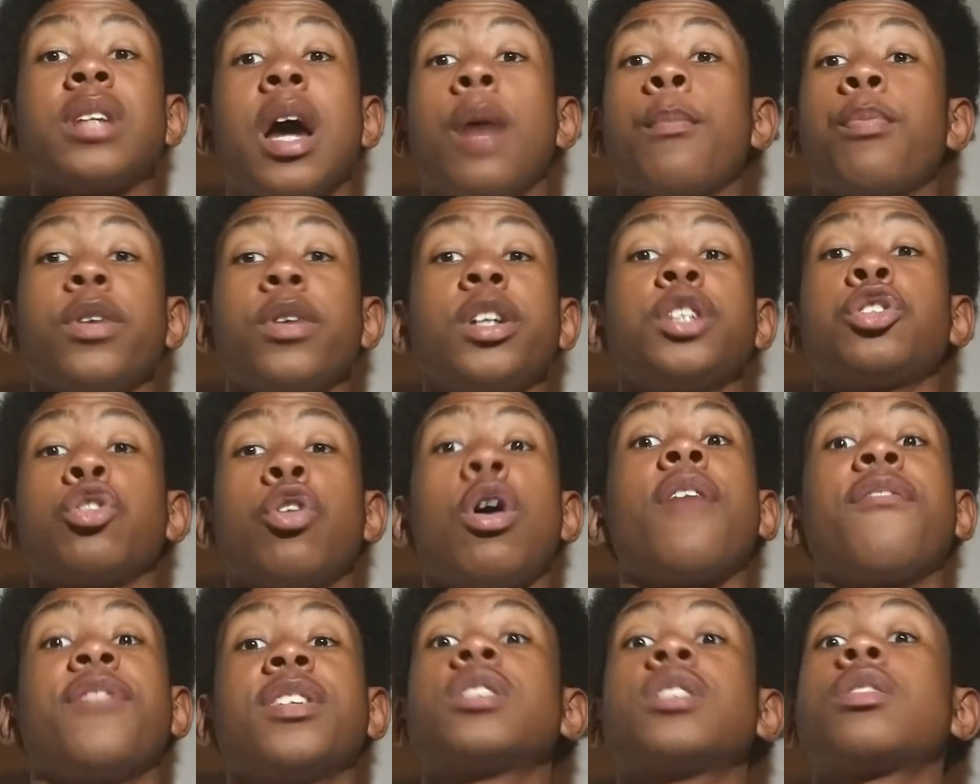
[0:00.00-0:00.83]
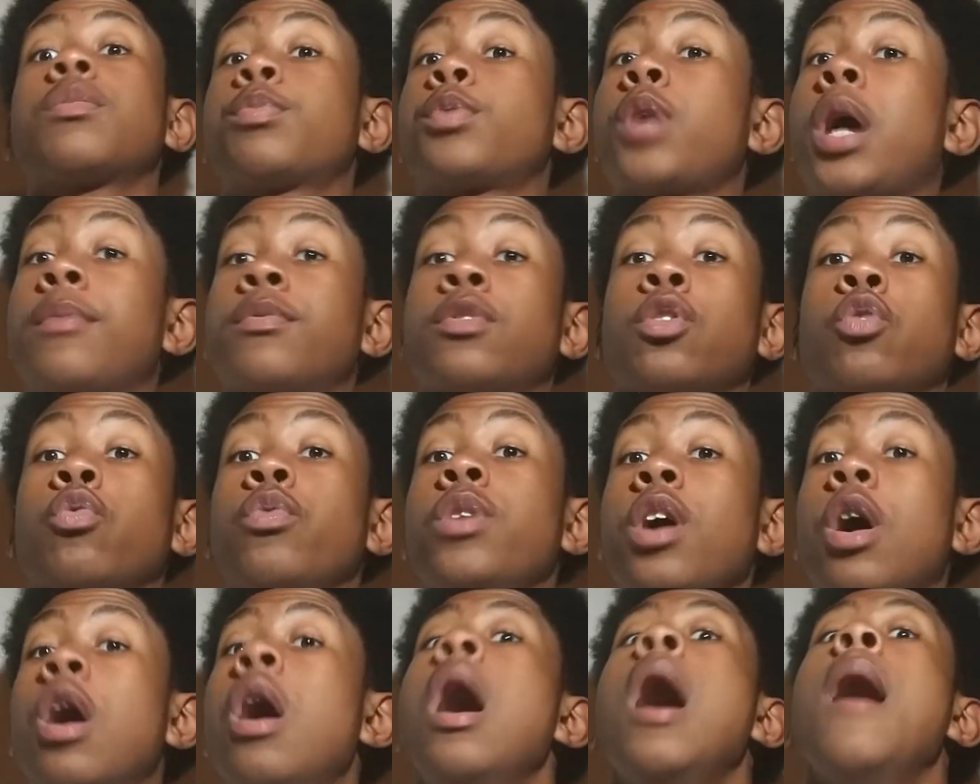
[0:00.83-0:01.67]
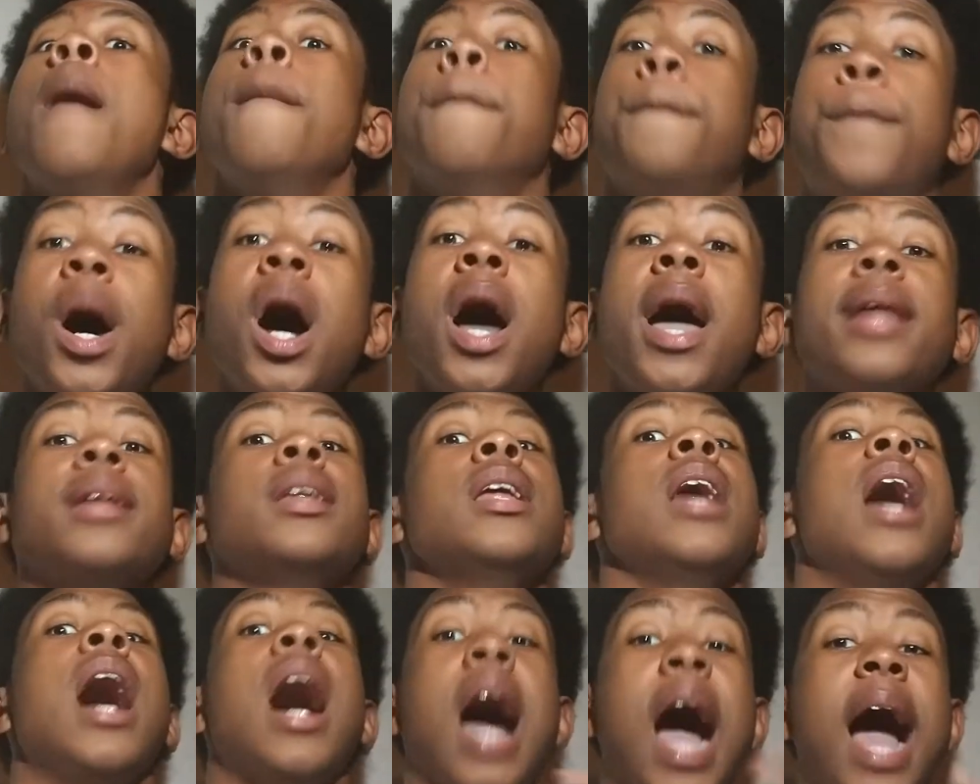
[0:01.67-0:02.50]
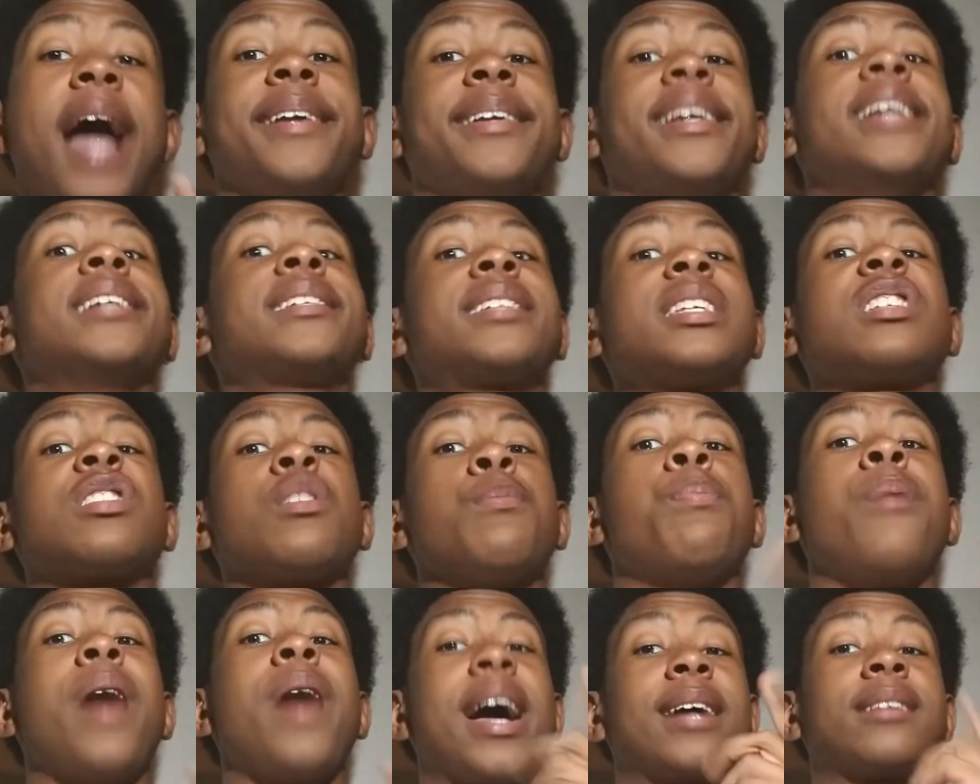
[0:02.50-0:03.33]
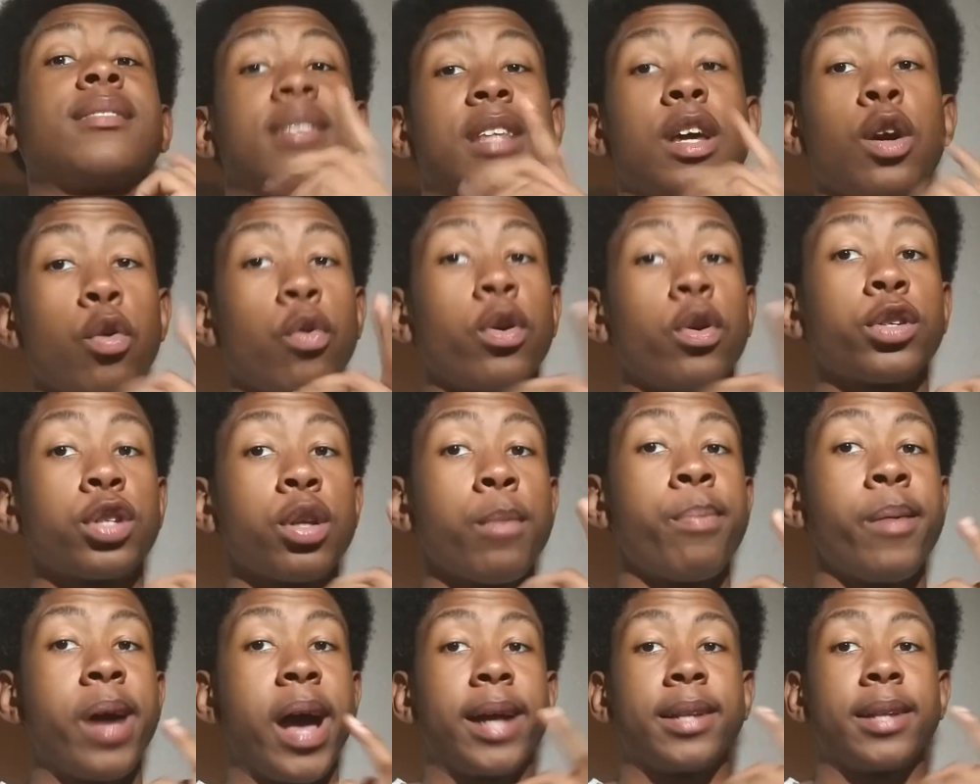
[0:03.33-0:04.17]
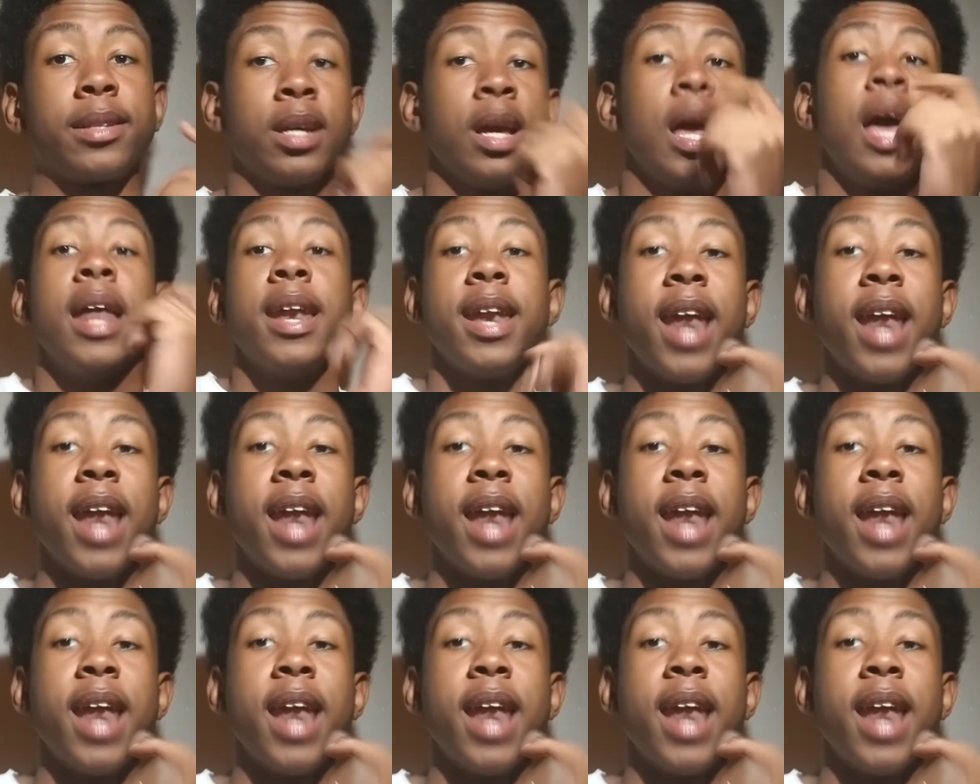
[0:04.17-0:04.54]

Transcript: Now, I'm pretty sure all of his subscribers are real. But I did see some bots. There were some bots.